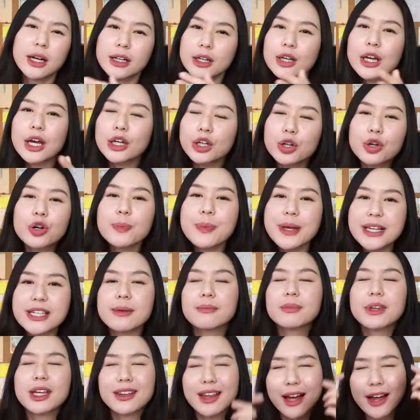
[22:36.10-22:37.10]
It could be
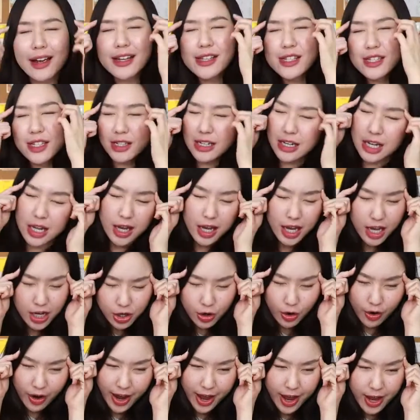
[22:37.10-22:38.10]
something that it'sin
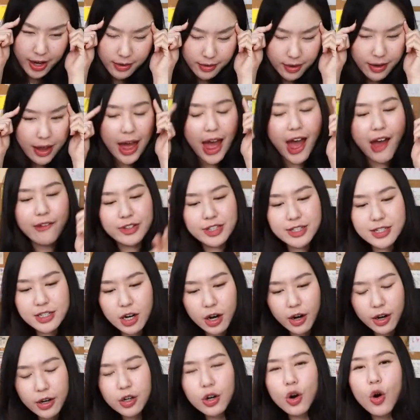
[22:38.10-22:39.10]
your head, haven't
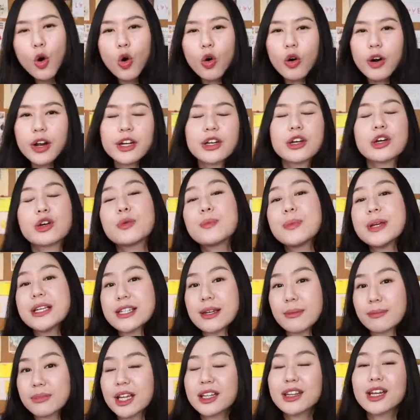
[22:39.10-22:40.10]
started, or it could be
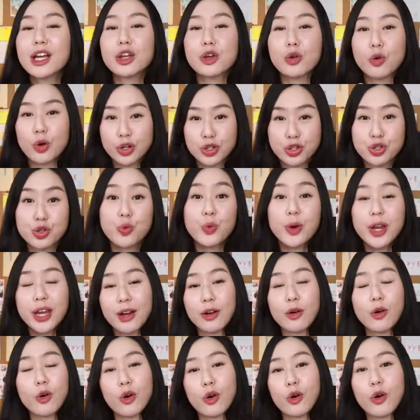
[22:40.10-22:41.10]
something that you are doing
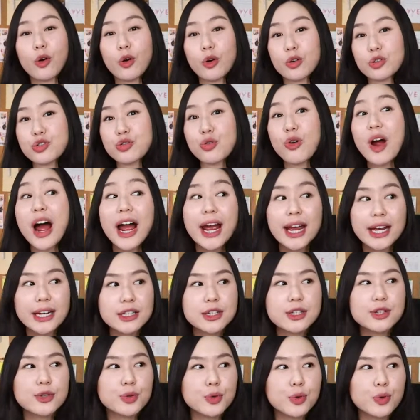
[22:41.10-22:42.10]
or trying
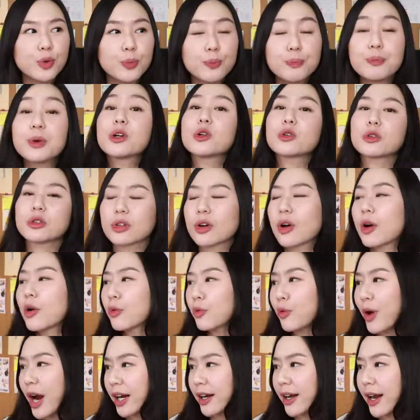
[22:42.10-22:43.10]
to build
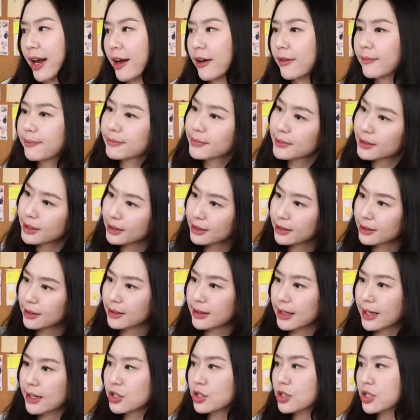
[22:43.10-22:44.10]
right now.
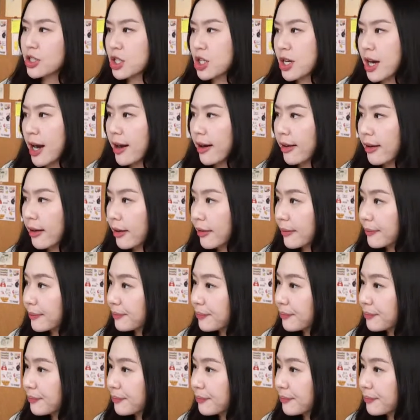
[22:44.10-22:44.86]
Let's share.